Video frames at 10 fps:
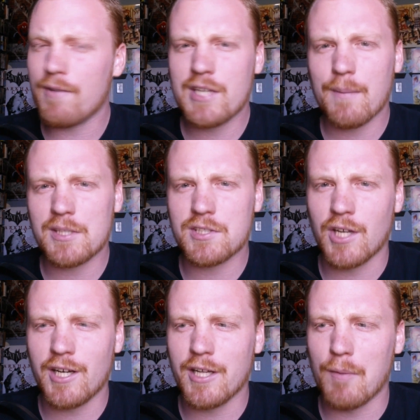Every time I
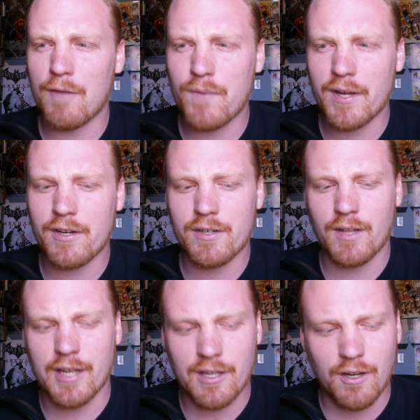saw him, I
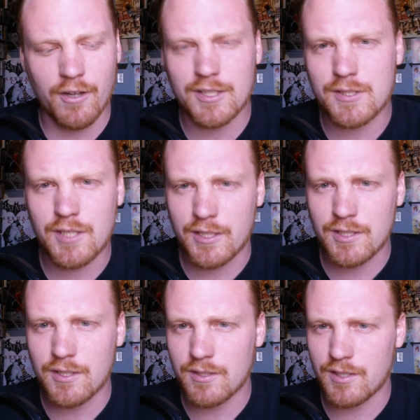figured like, oh,
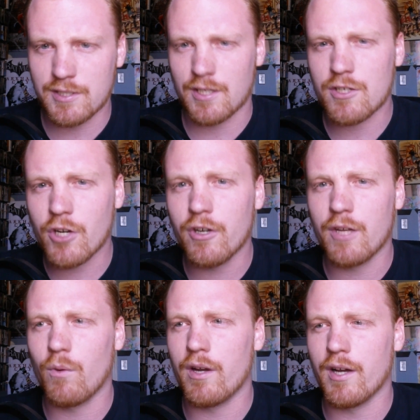he's an
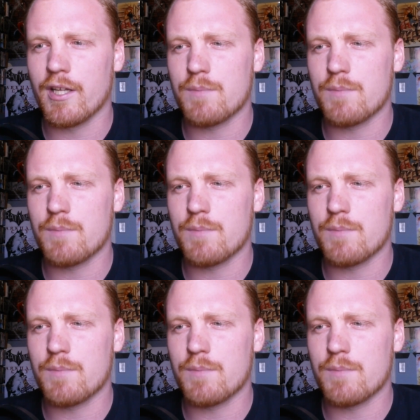attorney and whatnot.